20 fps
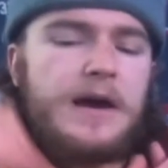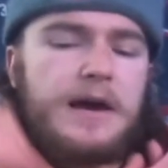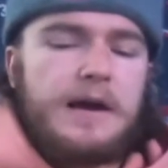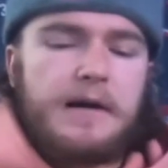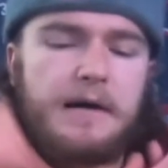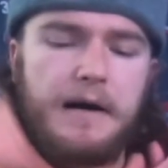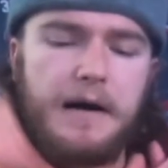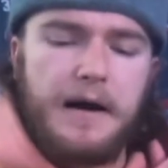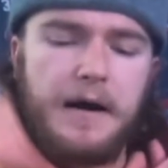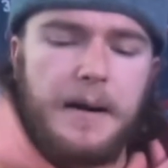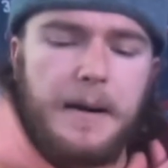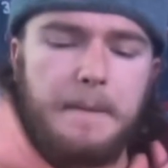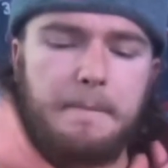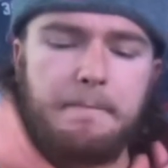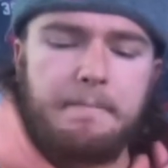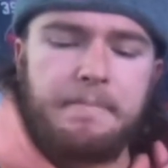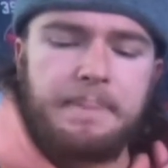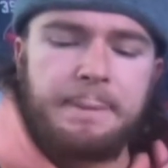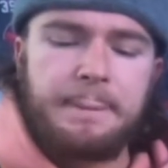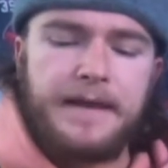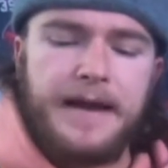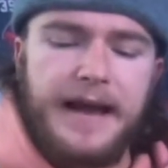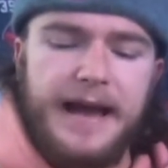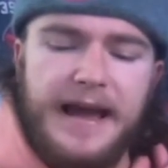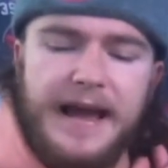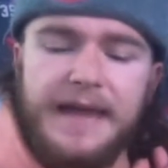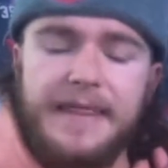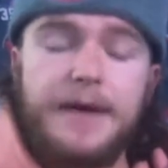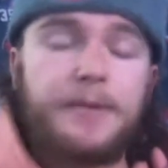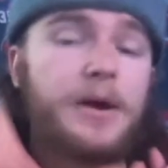Um,
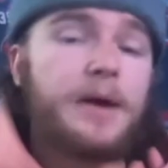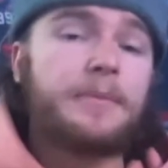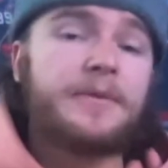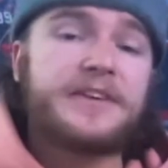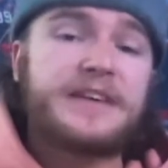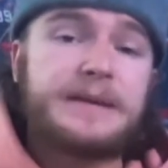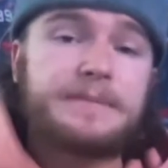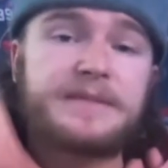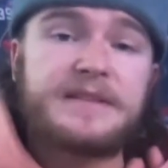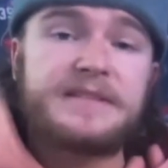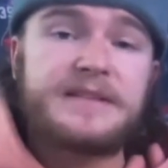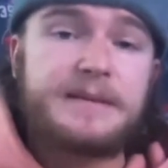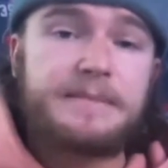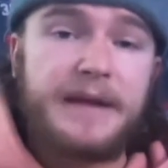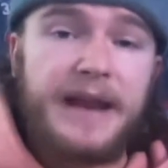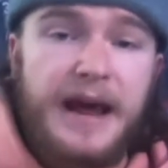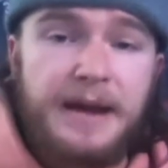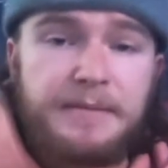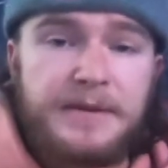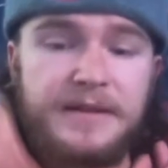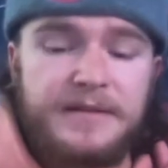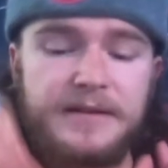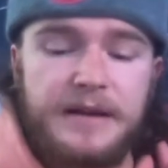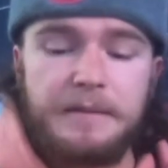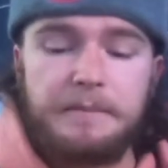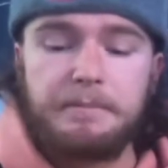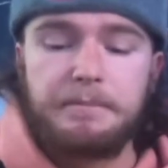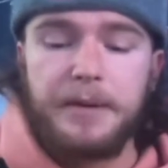and they were able to keep the team in Edmonton.